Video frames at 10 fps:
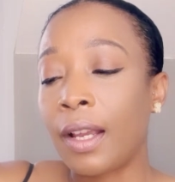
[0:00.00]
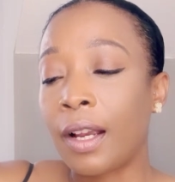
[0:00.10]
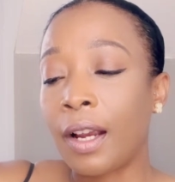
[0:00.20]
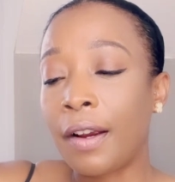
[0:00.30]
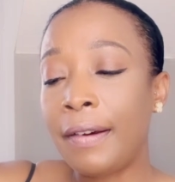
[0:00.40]

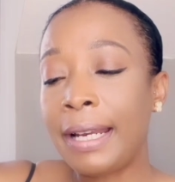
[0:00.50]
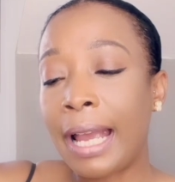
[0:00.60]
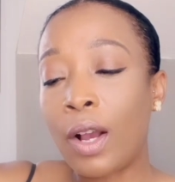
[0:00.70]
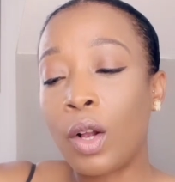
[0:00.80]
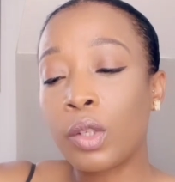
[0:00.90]
Her and
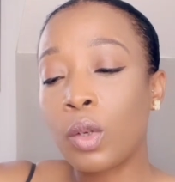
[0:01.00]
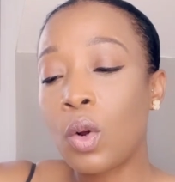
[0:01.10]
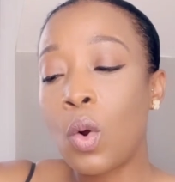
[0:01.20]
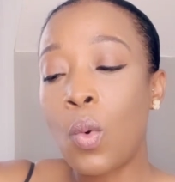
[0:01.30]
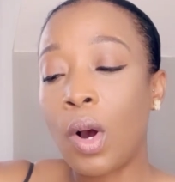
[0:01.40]
I also
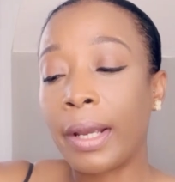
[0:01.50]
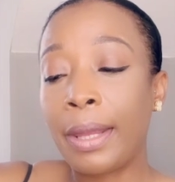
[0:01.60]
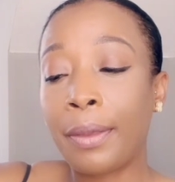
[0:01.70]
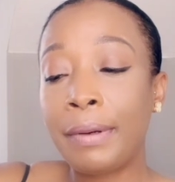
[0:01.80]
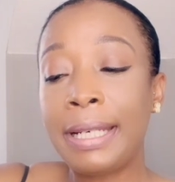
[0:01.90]
go
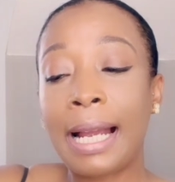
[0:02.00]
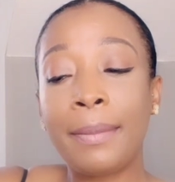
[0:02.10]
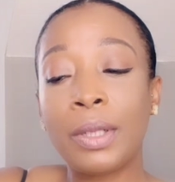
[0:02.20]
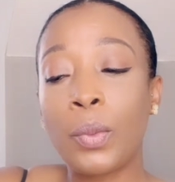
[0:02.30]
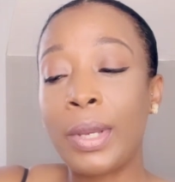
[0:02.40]
walking 3
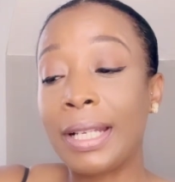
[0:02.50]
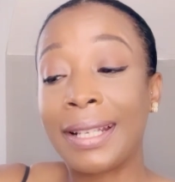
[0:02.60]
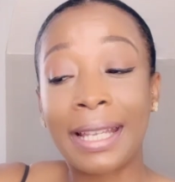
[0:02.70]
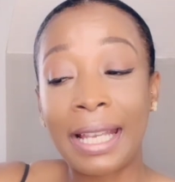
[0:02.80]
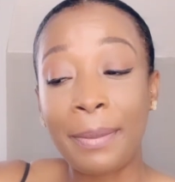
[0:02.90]
times a week
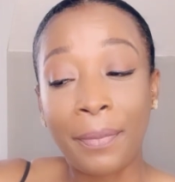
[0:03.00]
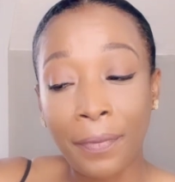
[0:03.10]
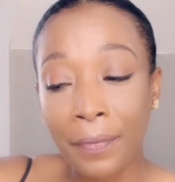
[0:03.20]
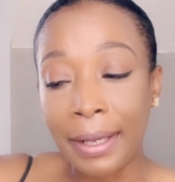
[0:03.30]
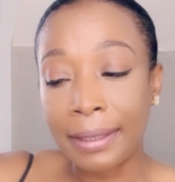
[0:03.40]
to keep
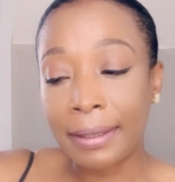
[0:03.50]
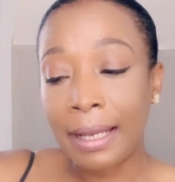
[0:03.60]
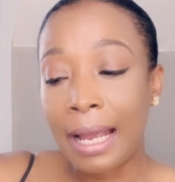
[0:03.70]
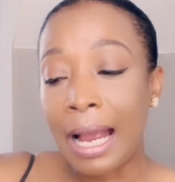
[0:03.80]
fit.